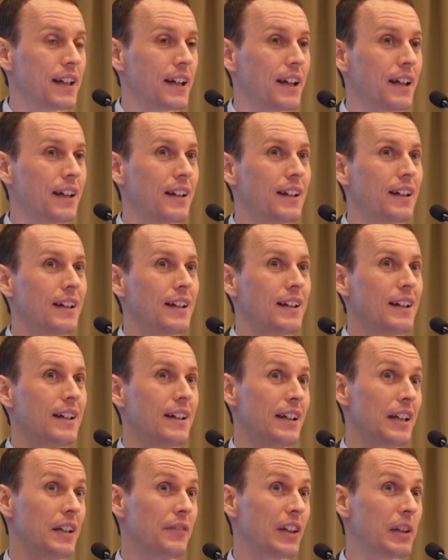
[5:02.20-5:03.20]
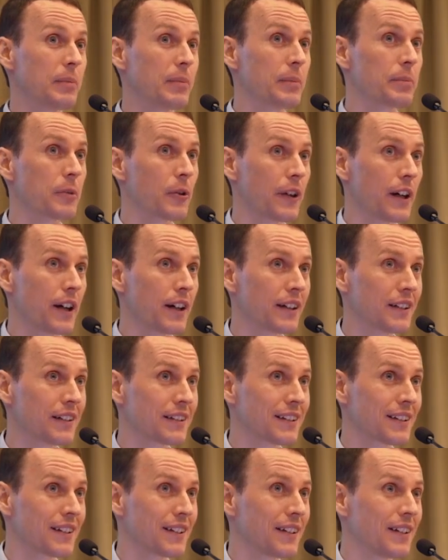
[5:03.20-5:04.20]
an investment product
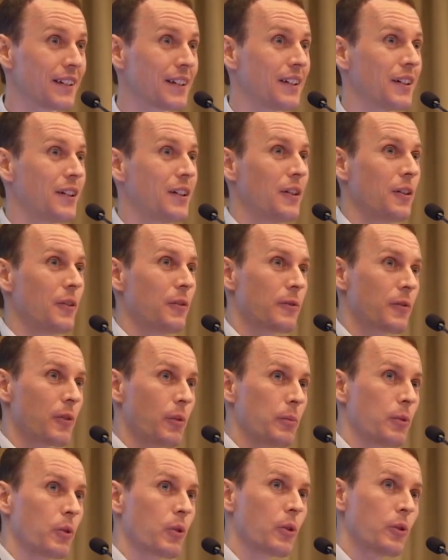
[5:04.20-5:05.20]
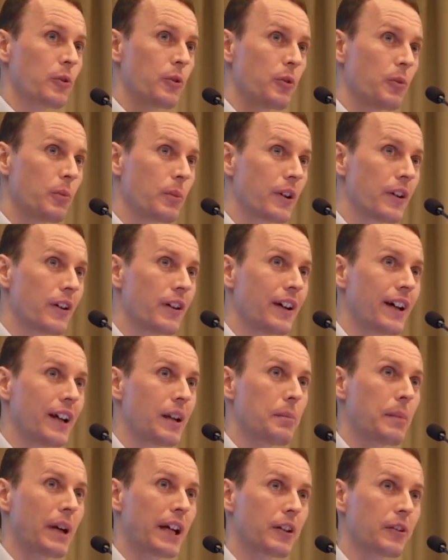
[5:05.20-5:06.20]
from the consumer
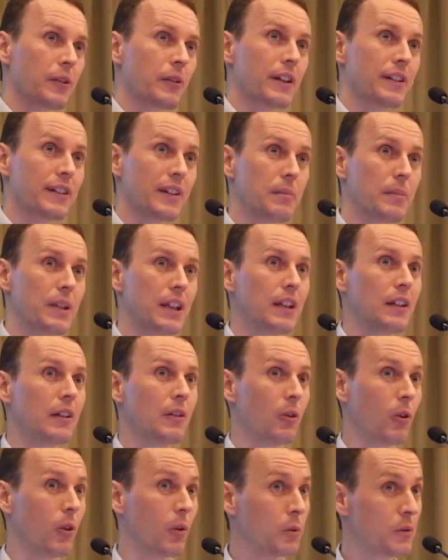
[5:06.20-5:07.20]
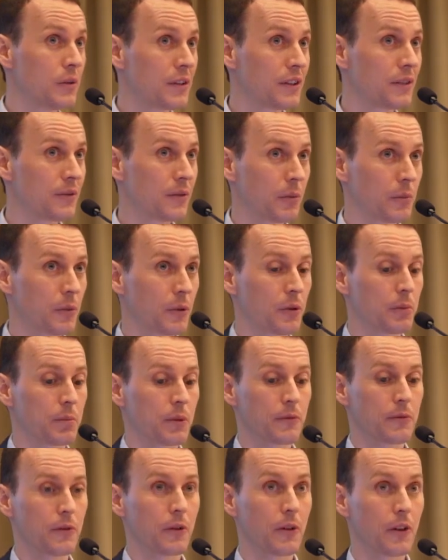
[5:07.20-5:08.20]
and micro SME loans from those
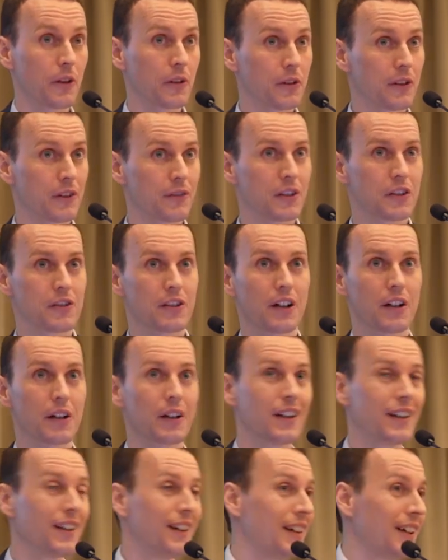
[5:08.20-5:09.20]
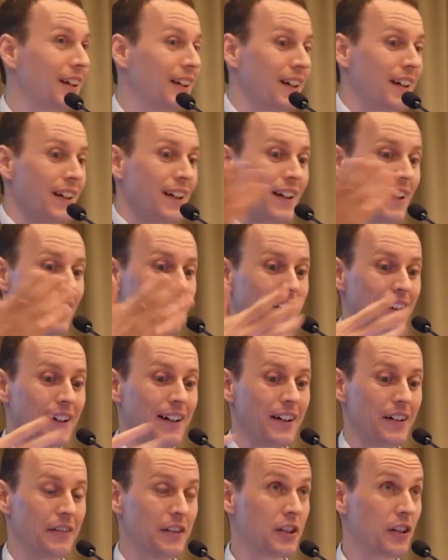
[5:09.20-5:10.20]
portfolios, which are
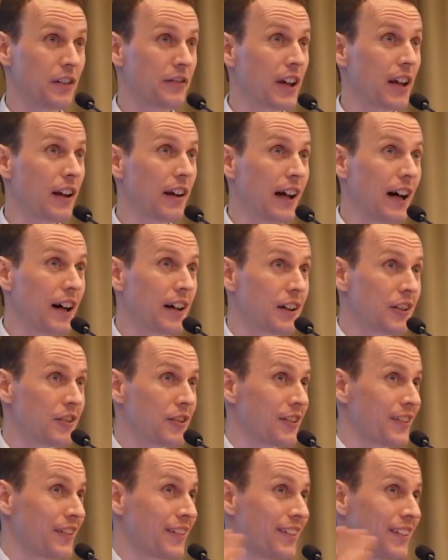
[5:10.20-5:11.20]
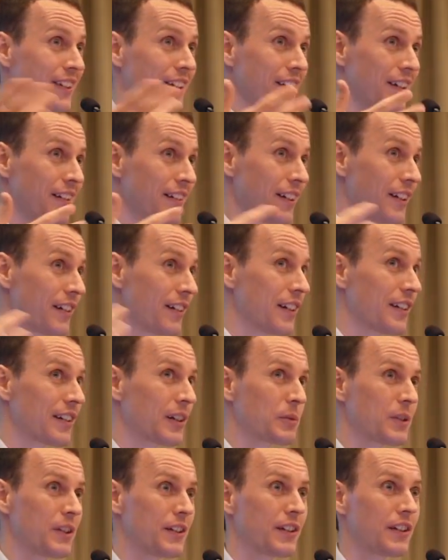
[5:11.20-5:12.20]
very large here in the
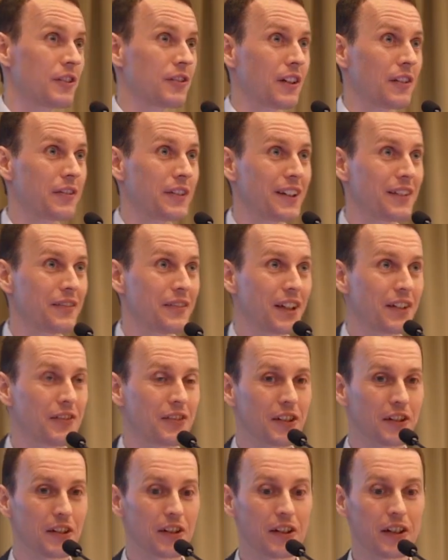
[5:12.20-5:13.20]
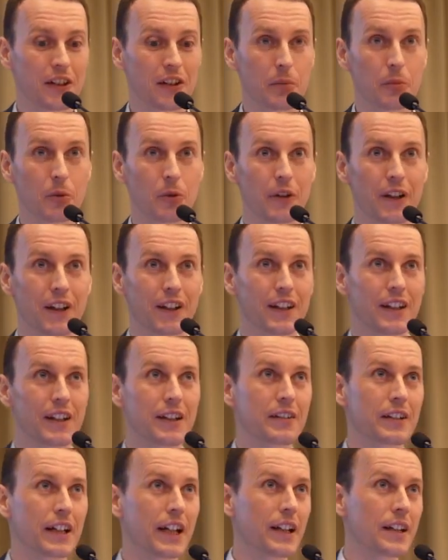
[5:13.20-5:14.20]
Southeast Asia. We have just heard this morning that the
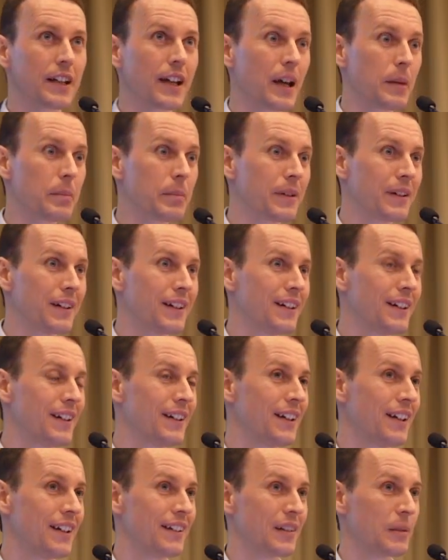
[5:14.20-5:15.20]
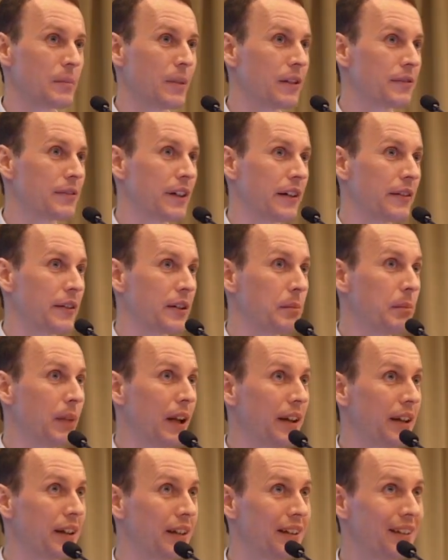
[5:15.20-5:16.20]
credit gap is about 500
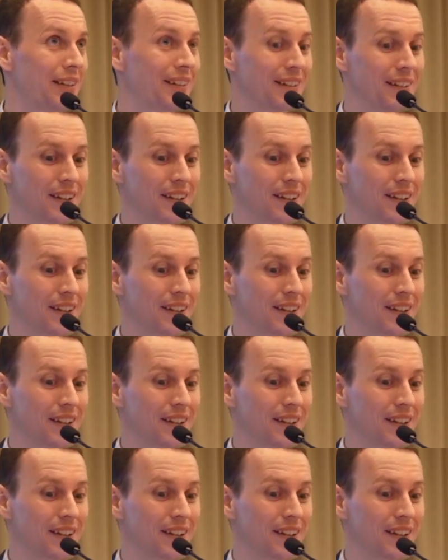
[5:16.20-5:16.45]
billion